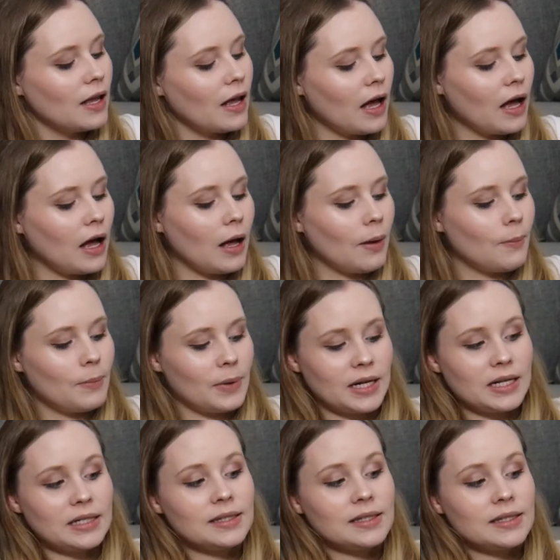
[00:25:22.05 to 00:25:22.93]

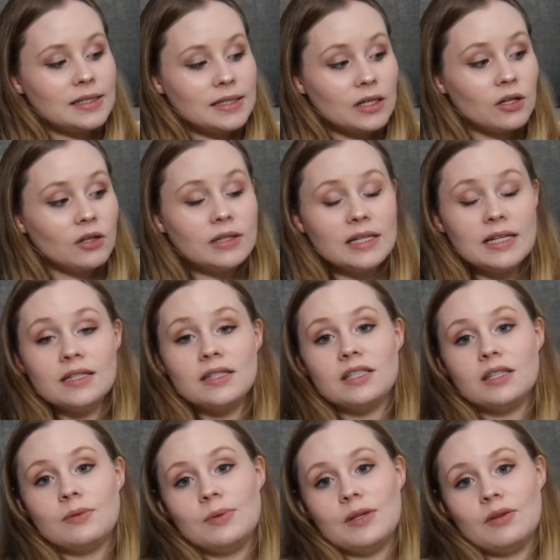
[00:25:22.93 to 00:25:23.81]
But it still
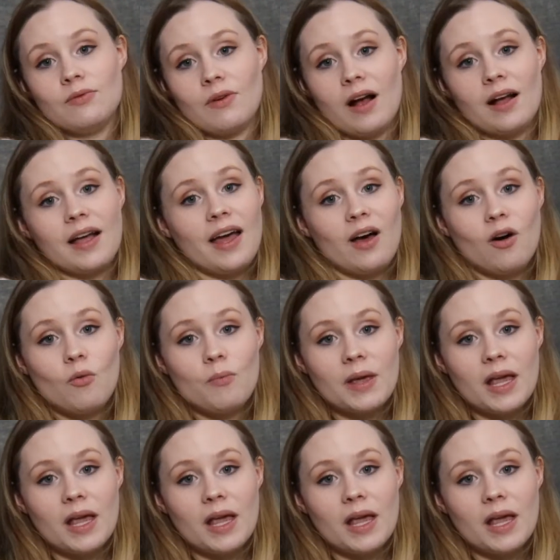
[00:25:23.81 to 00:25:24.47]
needs to be wrung out,